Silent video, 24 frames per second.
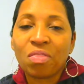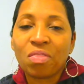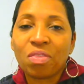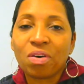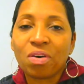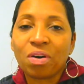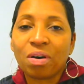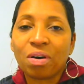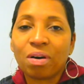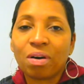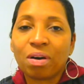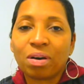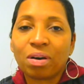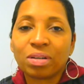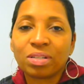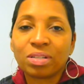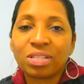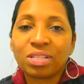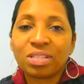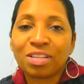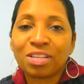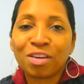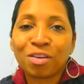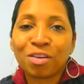the
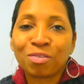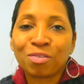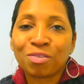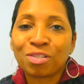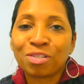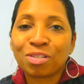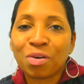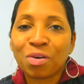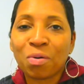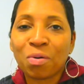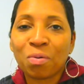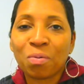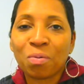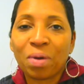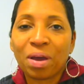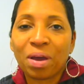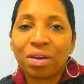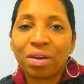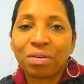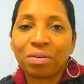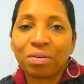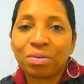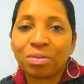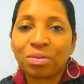
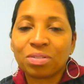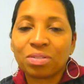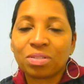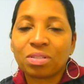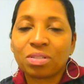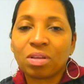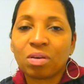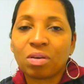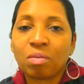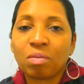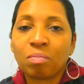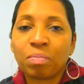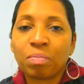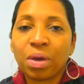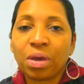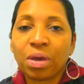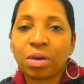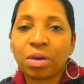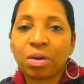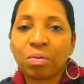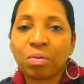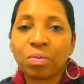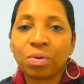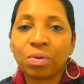singer-songwriters, the
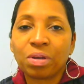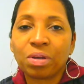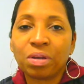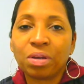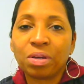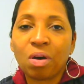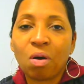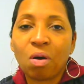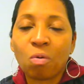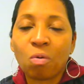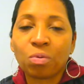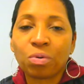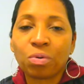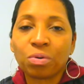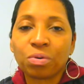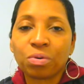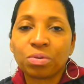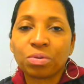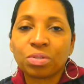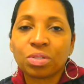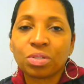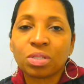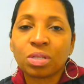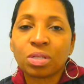bakery
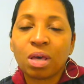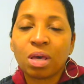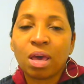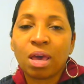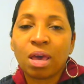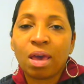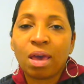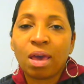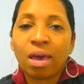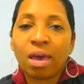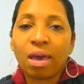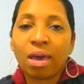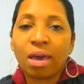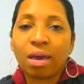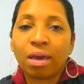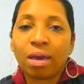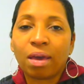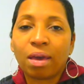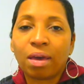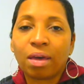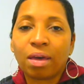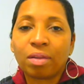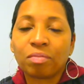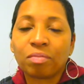owners,
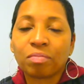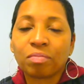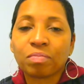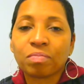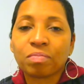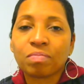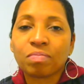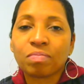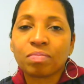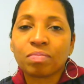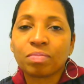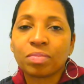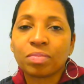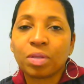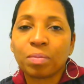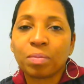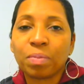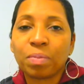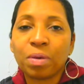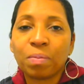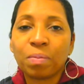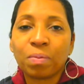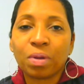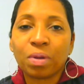and the
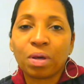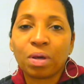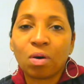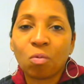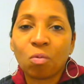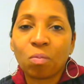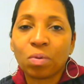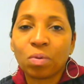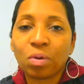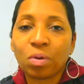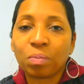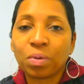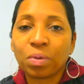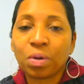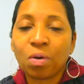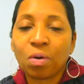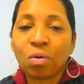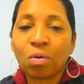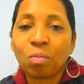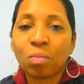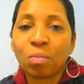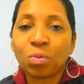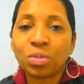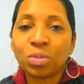people that open up their
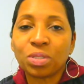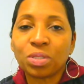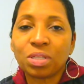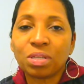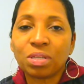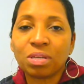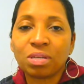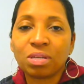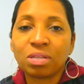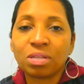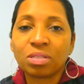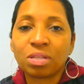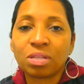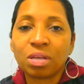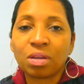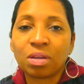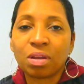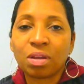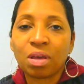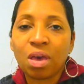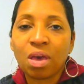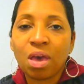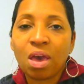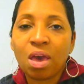own boutiques
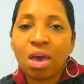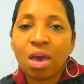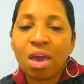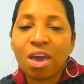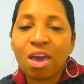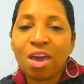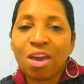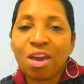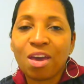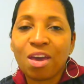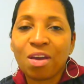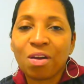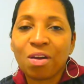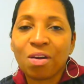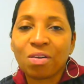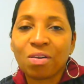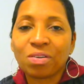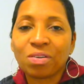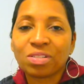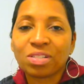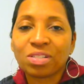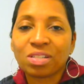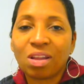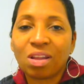and
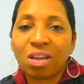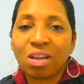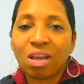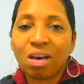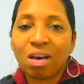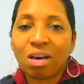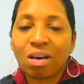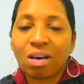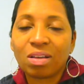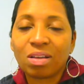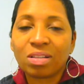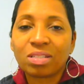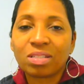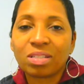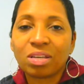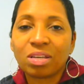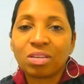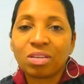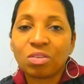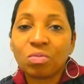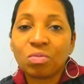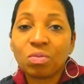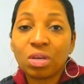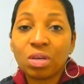hair salons.
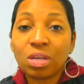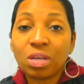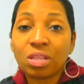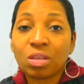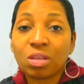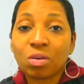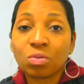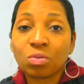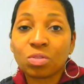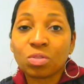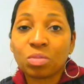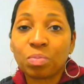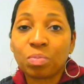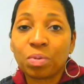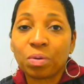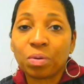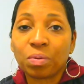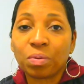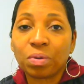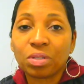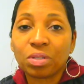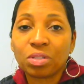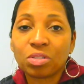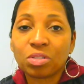And you need those
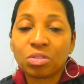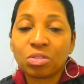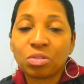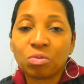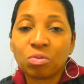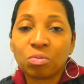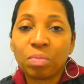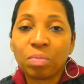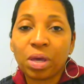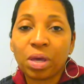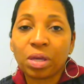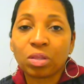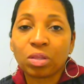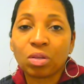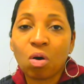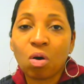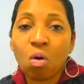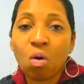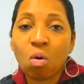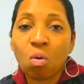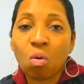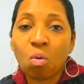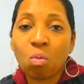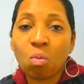spirits to make the
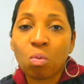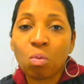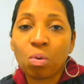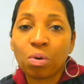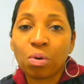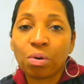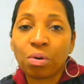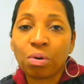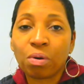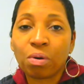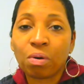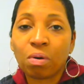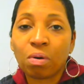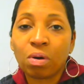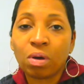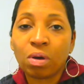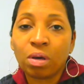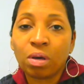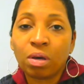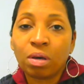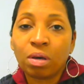whole world